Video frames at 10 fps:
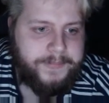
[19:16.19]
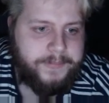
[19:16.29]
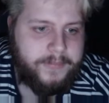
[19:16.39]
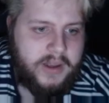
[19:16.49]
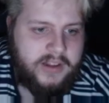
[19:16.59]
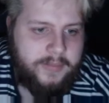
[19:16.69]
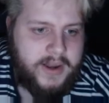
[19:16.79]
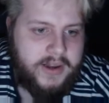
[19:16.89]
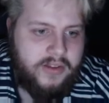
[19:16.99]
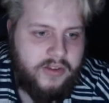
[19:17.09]

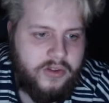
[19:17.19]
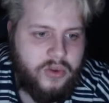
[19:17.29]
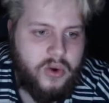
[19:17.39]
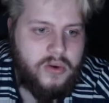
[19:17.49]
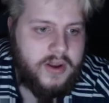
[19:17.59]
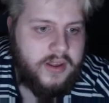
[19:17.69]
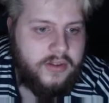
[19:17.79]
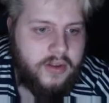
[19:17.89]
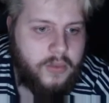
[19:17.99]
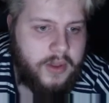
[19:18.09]
Expanded stories.
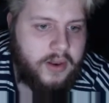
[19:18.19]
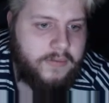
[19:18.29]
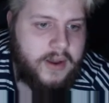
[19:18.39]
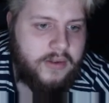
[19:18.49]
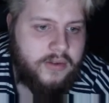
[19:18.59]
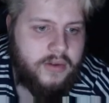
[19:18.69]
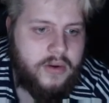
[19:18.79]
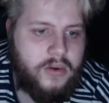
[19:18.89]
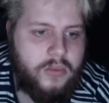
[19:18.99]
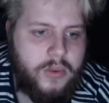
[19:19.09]
So one of
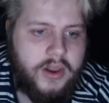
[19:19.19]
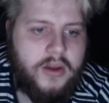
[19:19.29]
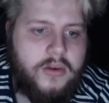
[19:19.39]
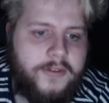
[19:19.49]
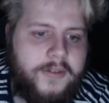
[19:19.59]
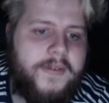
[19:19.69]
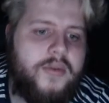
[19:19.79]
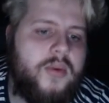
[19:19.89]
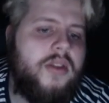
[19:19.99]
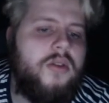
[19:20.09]
the goals for the FIFA
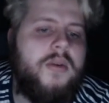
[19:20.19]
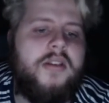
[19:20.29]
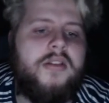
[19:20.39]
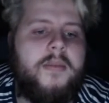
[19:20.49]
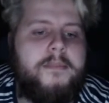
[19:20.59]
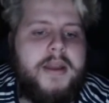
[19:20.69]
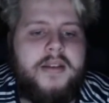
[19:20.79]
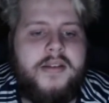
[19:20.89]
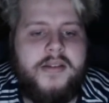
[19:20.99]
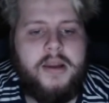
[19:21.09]
22 is better
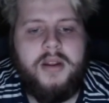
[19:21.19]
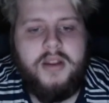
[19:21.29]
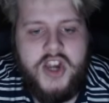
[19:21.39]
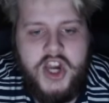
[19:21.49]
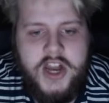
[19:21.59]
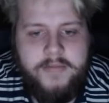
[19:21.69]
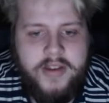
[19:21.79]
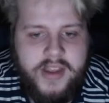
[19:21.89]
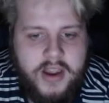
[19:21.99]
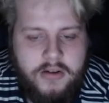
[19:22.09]
celebrate
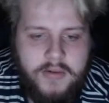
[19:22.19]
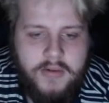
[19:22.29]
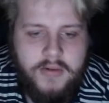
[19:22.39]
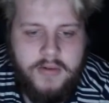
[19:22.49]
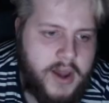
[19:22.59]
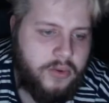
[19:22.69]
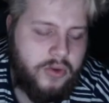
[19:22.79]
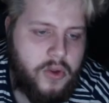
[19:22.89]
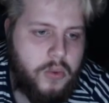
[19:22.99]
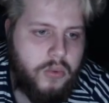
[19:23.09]
achievements and career
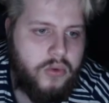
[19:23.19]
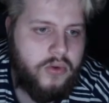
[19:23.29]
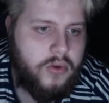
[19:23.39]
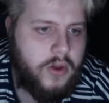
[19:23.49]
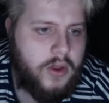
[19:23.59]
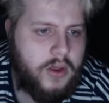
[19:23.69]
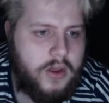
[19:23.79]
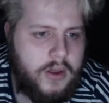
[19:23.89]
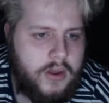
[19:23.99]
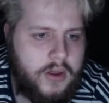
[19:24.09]
milestones.
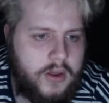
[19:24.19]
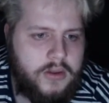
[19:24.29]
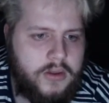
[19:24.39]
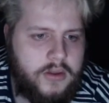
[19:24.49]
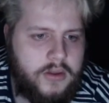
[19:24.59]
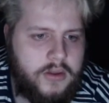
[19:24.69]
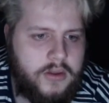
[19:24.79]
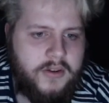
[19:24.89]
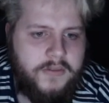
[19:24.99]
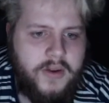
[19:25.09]
News items
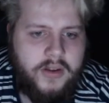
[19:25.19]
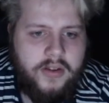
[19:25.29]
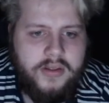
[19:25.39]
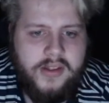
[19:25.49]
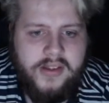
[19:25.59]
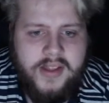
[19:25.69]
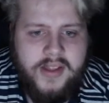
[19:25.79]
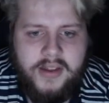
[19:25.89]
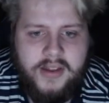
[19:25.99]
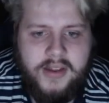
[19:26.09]
that are focused on the
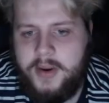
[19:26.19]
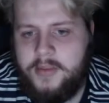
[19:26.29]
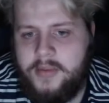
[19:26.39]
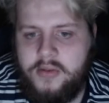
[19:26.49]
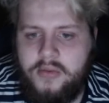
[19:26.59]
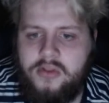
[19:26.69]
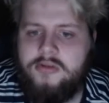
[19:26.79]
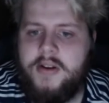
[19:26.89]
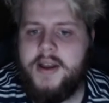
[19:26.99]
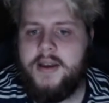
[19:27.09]
stats and accomplishments will
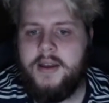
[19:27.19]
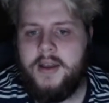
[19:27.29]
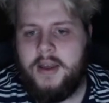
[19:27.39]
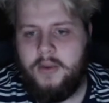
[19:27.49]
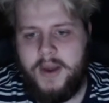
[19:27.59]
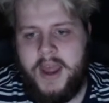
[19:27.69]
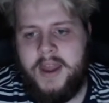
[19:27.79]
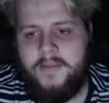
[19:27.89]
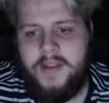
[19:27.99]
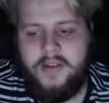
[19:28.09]
trigger when
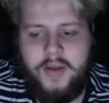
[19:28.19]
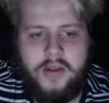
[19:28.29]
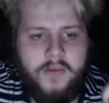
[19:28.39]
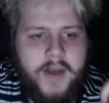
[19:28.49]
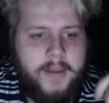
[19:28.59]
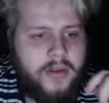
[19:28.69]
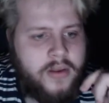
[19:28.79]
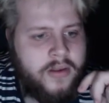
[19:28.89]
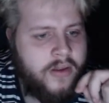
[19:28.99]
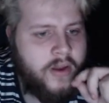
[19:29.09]
any of these events have
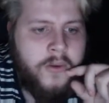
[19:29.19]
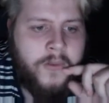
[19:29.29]
happened. So